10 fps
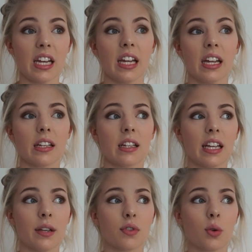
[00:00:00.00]
It
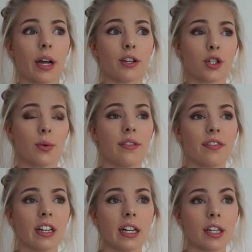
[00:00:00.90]
leaves quite a dewy
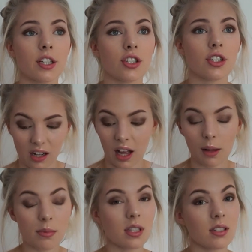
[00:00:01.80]
finish and
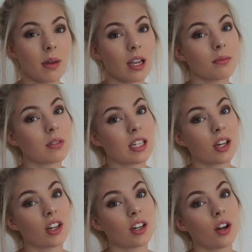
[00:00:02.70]
helps the makeup stay
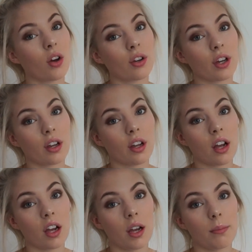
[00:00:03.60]
on longer.
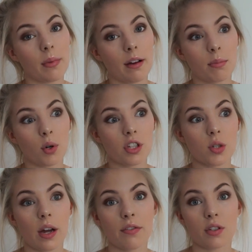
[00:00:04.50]
I've bought this
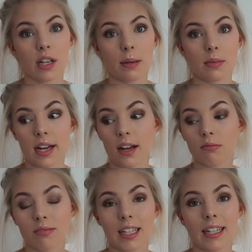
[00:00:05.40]
quite a few times now.
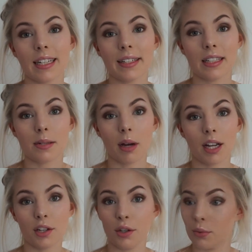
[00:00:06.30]
Clearly need to buy
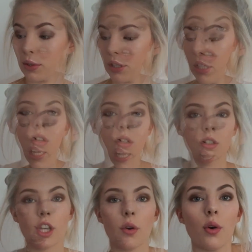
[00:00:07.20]
a new one.
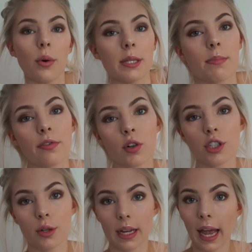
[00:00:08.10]
So always before
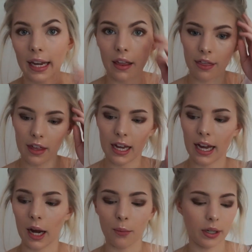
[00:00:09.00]
doing anything,
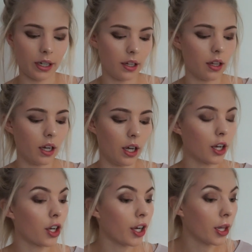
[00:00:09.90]
I will
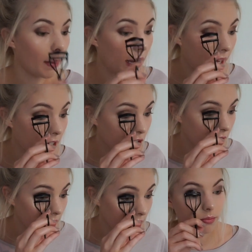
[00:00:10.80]
curl my
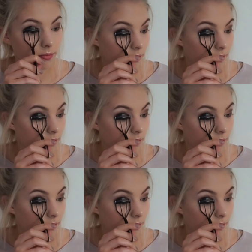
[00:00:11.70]
lashes.